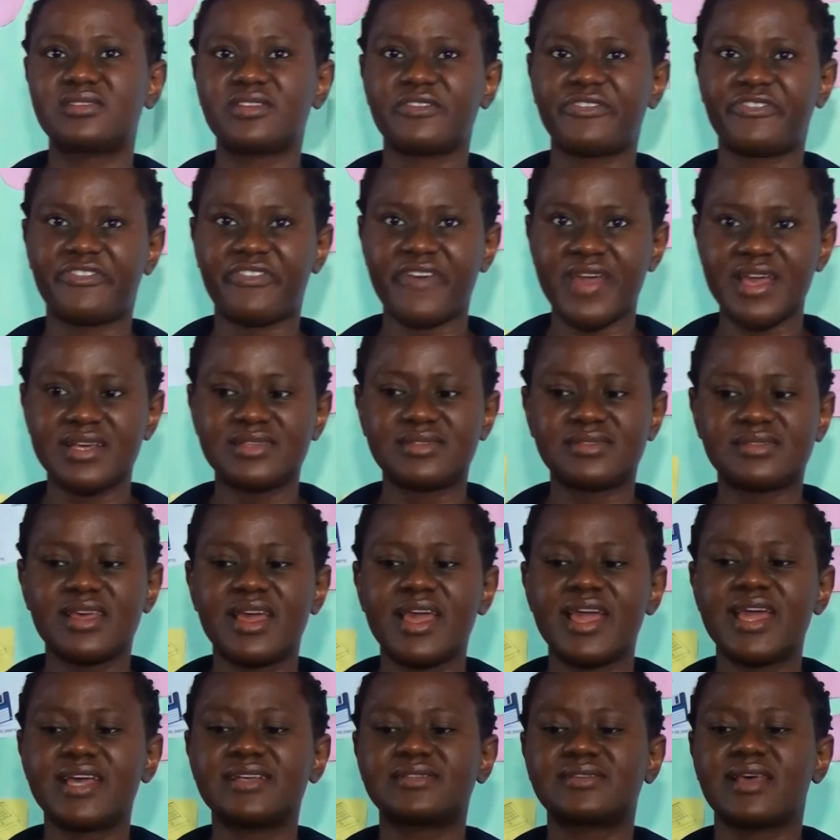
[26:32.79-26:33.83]
the
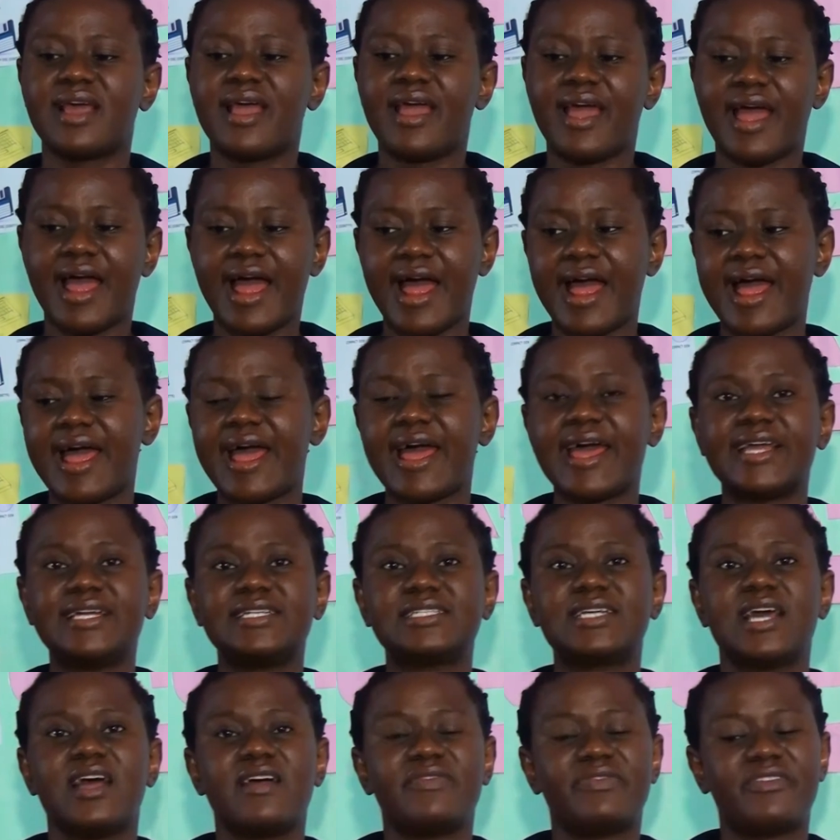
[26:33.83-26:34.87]
faces,
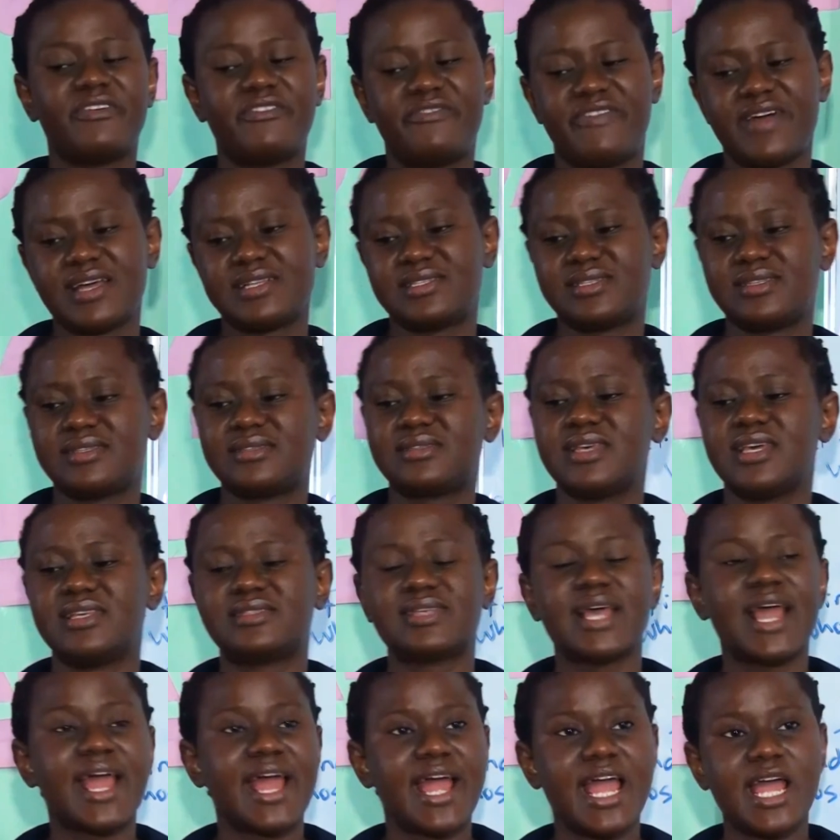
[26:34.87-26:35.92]
and the vertices.